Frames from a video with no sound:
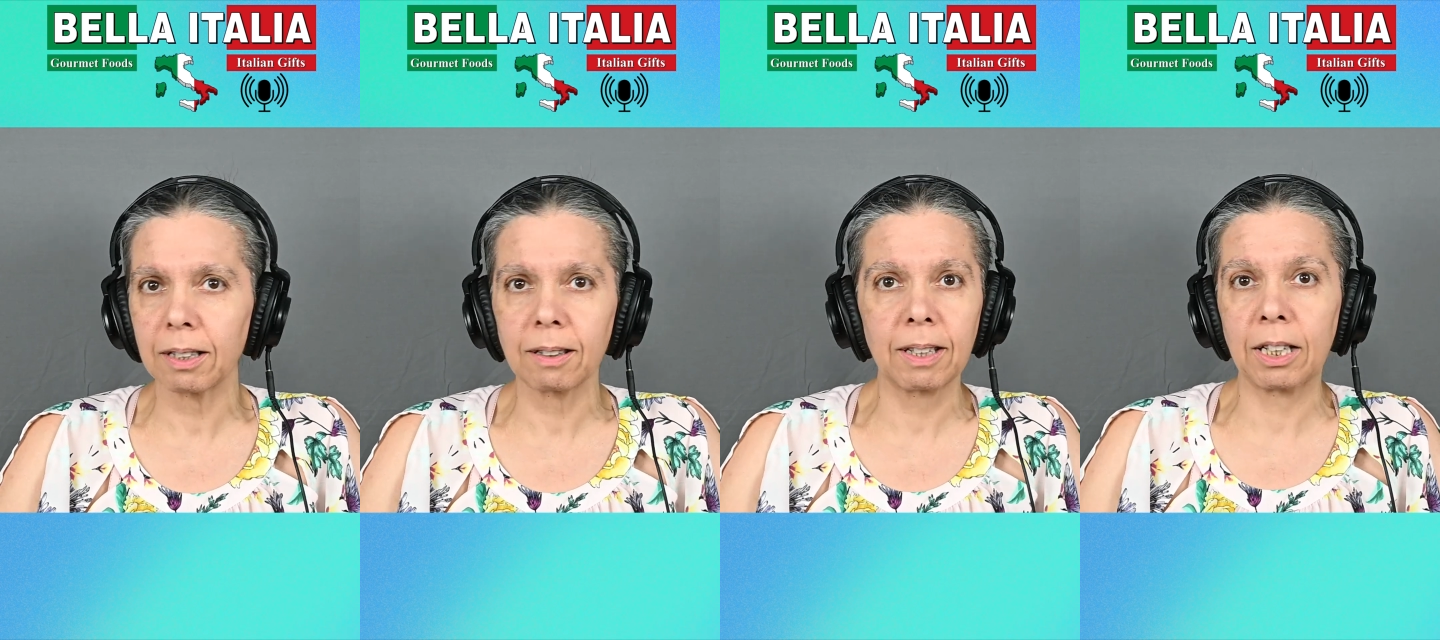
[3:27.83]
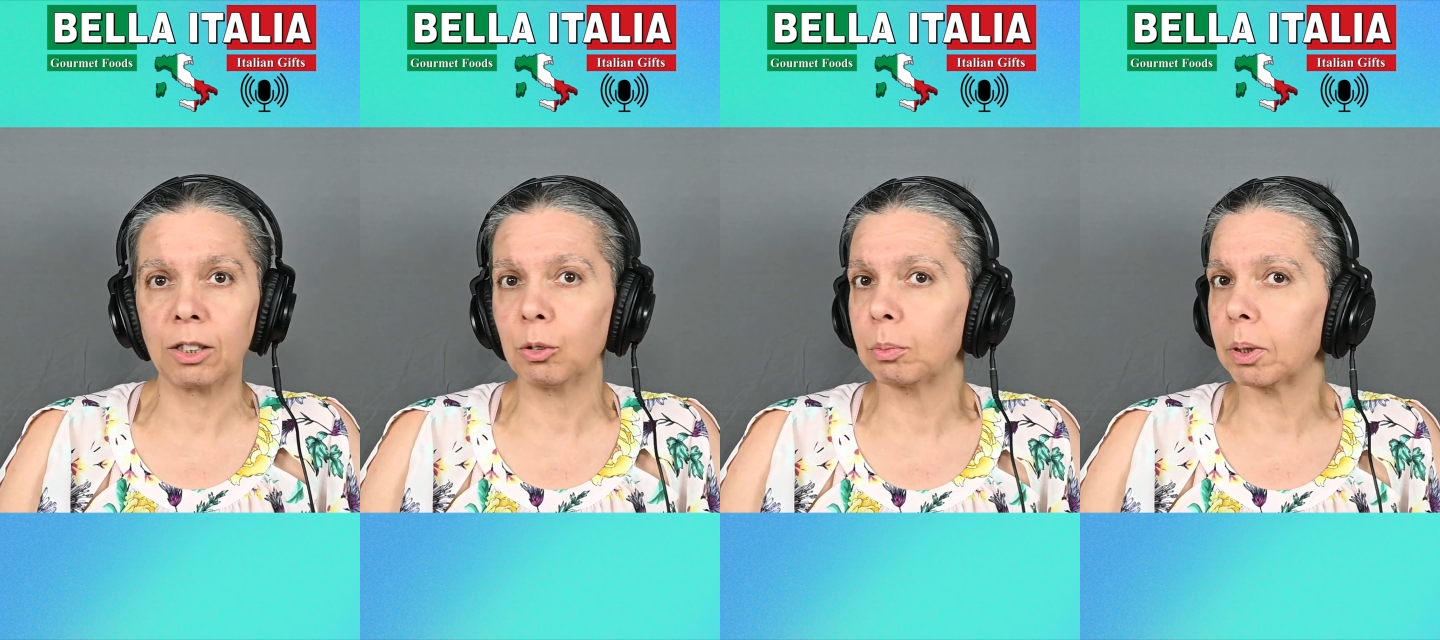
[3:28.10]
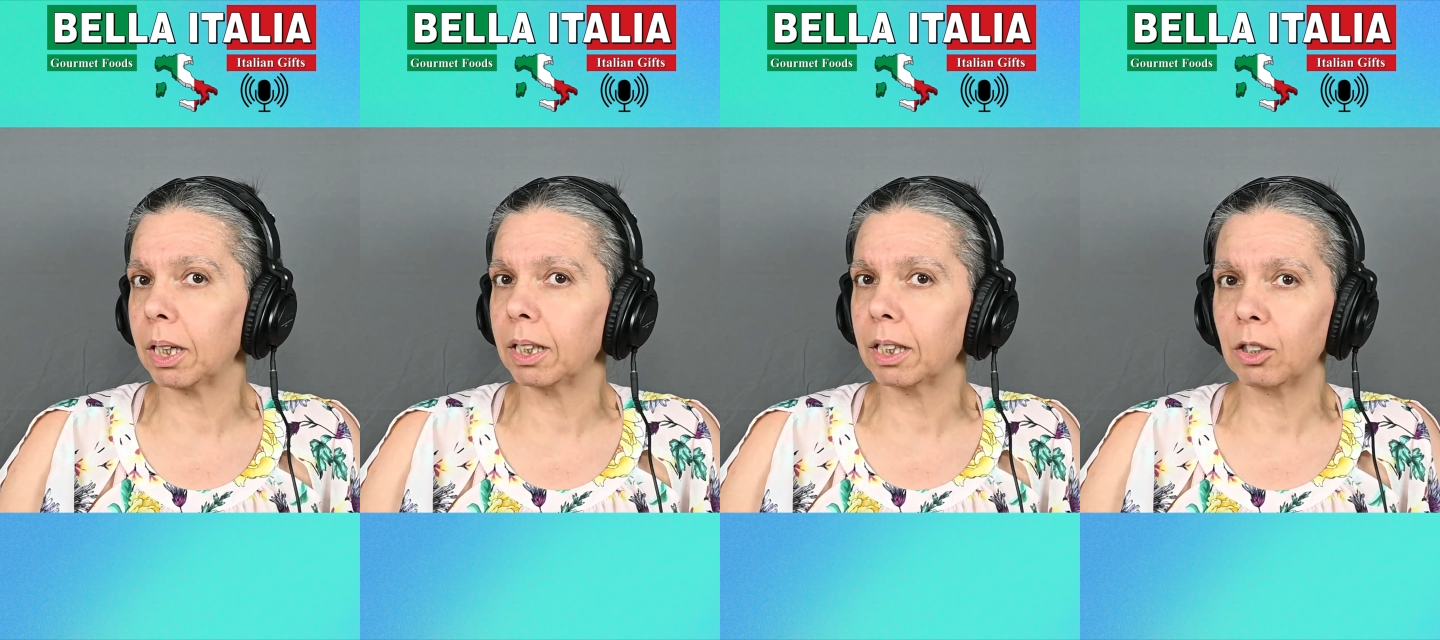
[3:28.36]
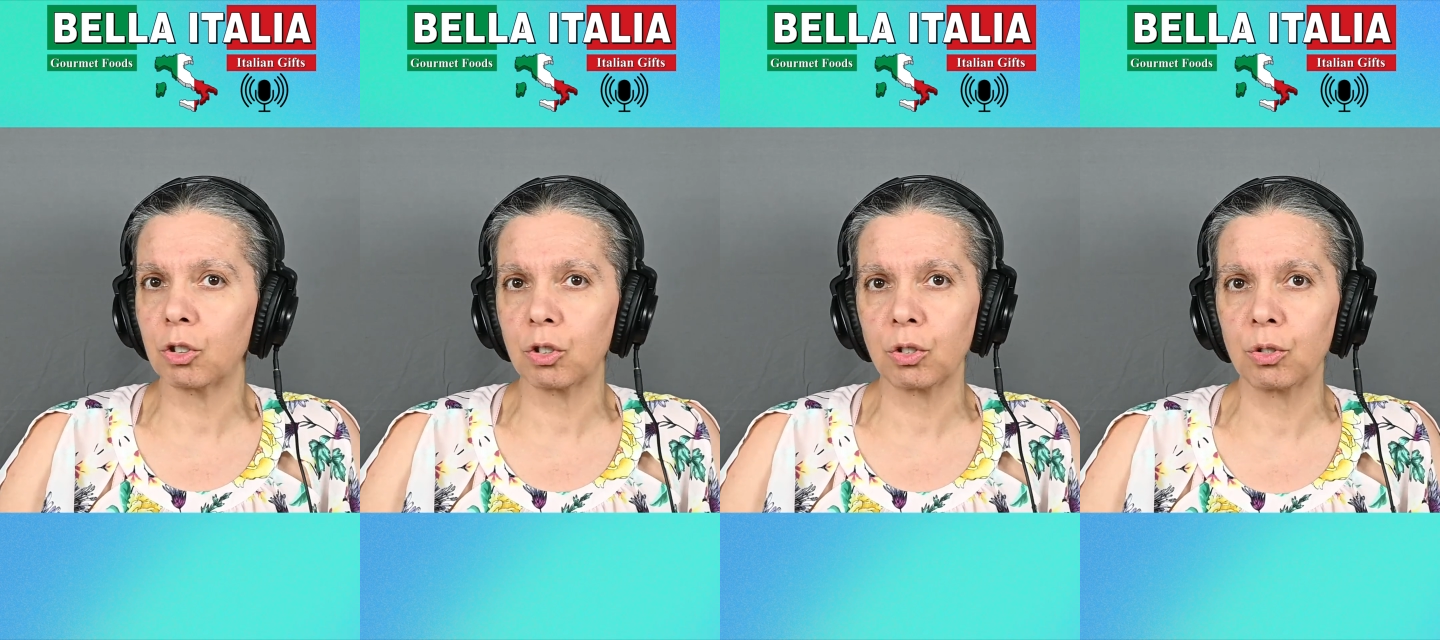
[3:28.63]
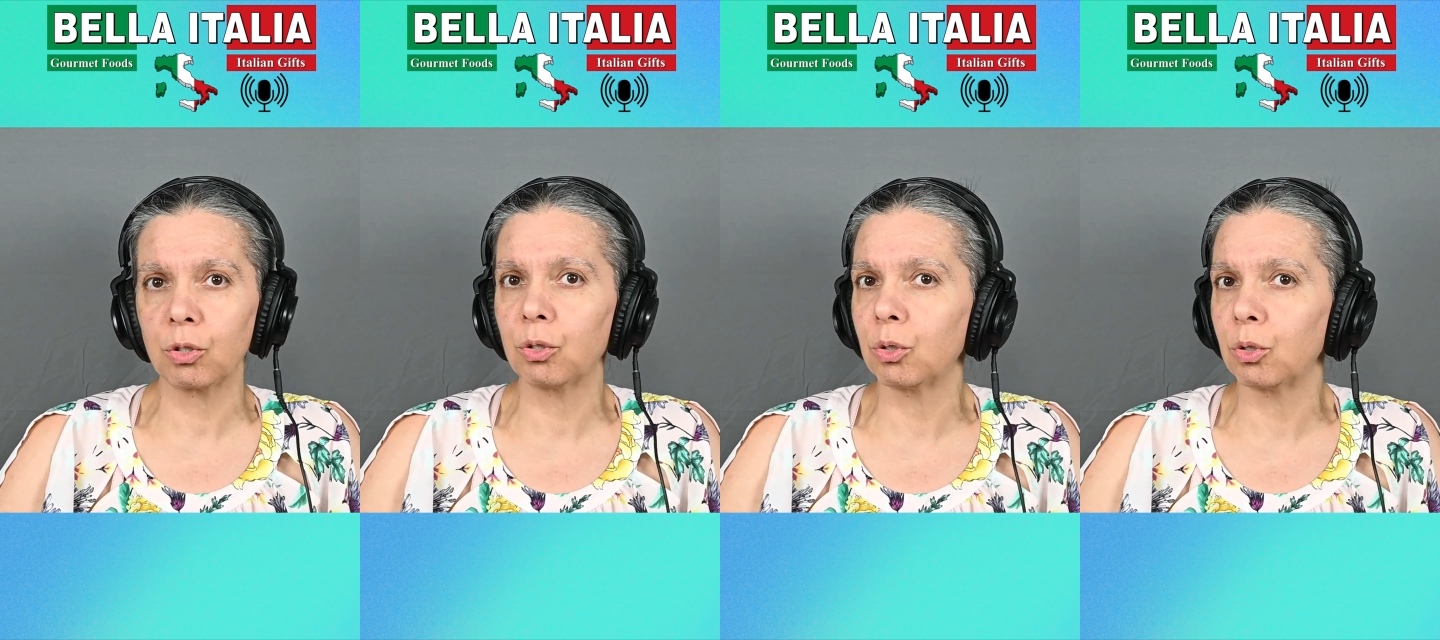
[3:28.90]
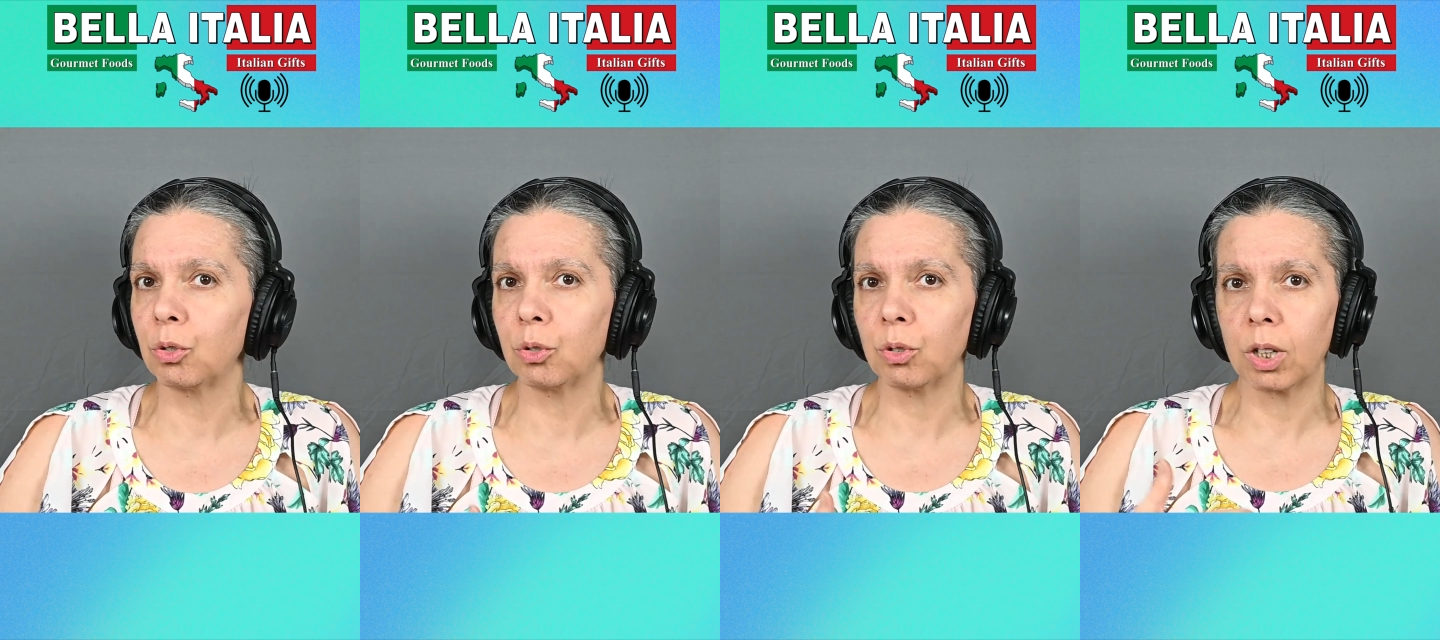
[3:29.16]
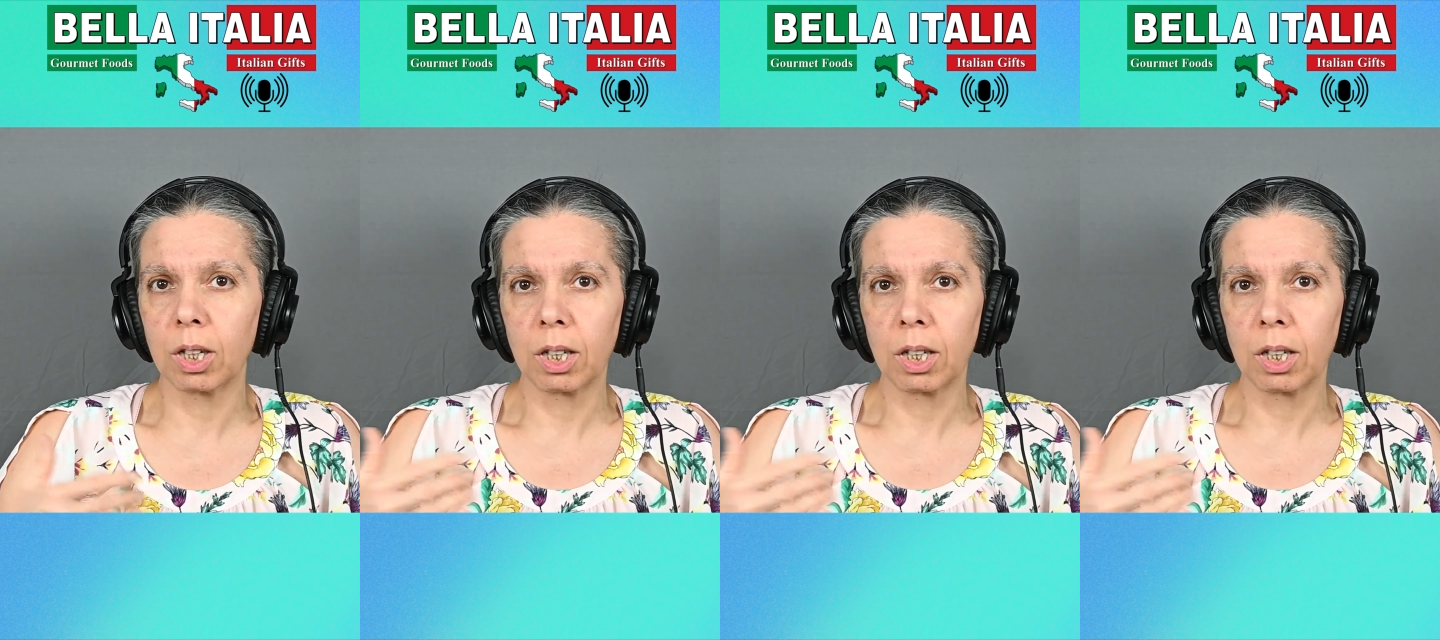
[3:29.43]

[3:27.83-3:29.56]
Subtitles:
Then you bring it to